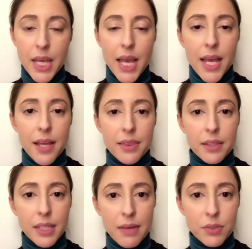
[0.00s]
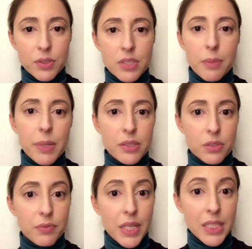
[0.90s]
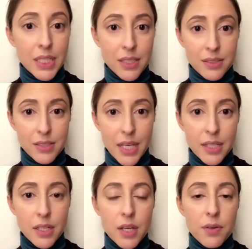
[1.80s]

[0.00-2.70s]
and the levels that Pennsylvania has set